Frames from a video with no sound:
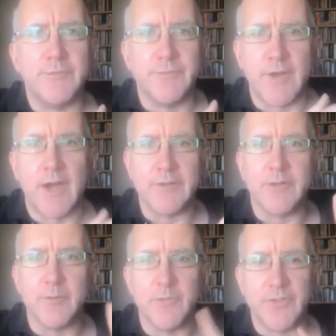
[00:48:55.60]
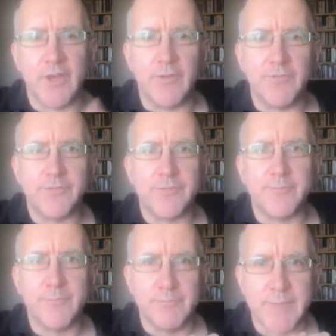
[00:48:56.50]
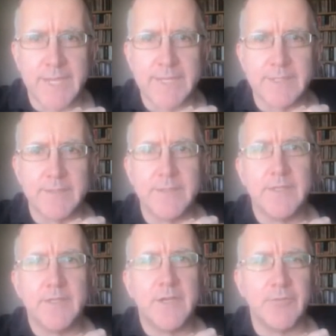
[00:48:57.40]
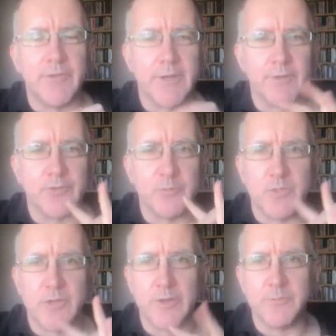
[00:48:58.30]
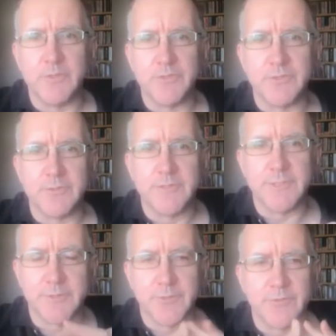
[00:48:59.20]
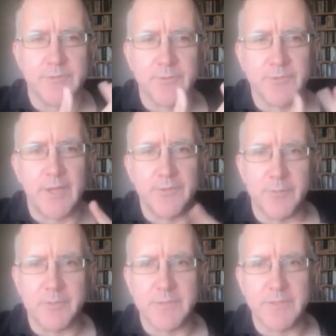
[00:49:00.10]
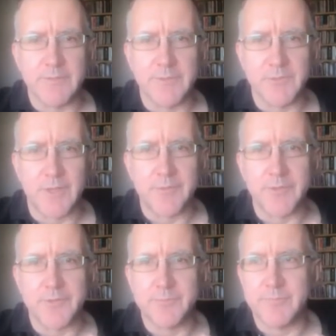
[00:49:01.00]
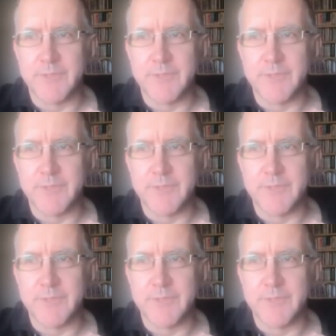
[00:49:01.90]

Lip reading: Wagner himself made a very considerable contribution. It was not something that, it was not this